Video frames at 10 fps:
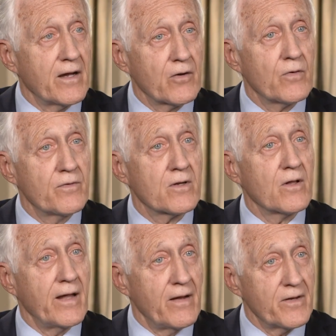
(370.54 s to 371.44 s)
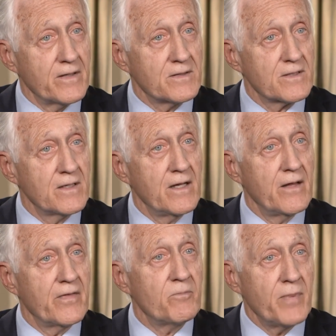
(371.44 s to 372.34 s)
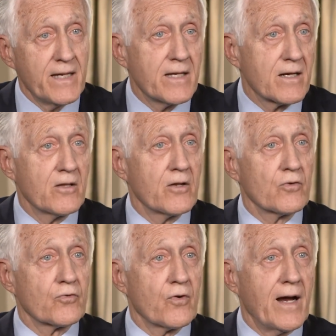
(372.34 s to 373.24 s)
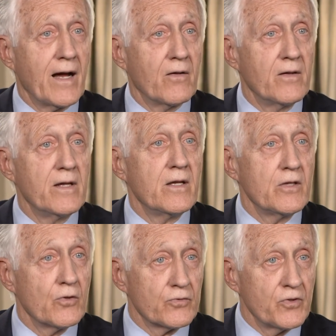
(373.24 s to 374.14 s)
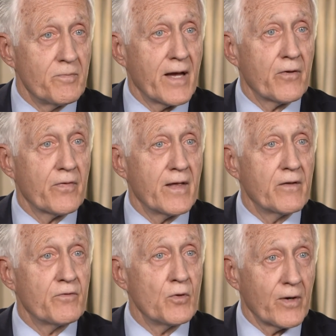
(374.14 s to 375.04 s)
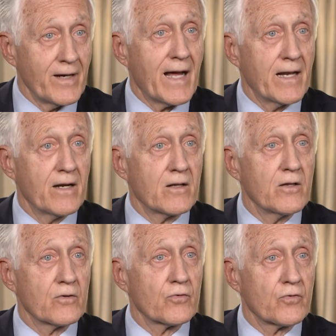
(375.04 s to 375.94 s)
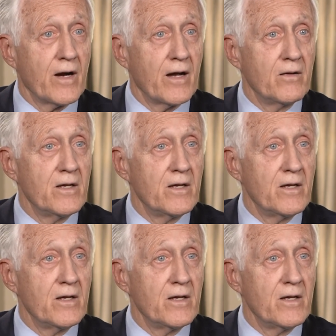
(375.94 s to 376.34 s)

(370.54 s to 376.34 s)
unequivocal evidence that being in a clinical trial, you'll do better than if you were not in a clinical trial.